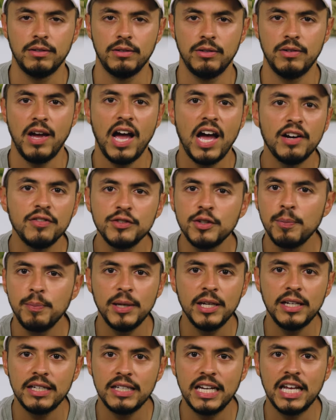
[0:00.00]
You have to
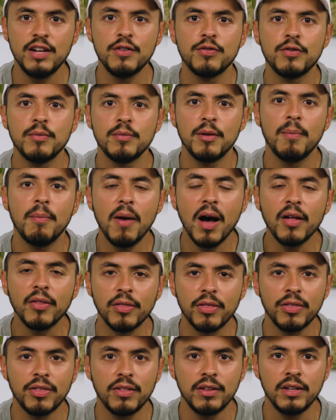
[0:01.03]
pick a day from the
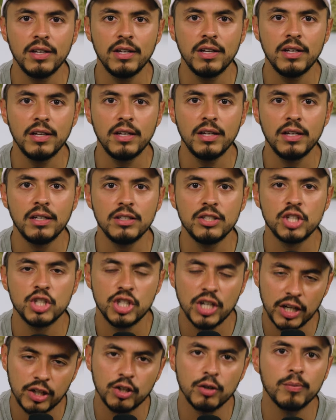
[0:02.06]
month to
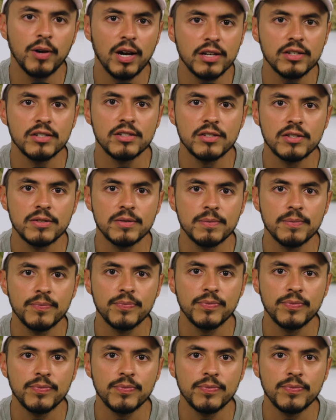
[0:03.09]
check your breast.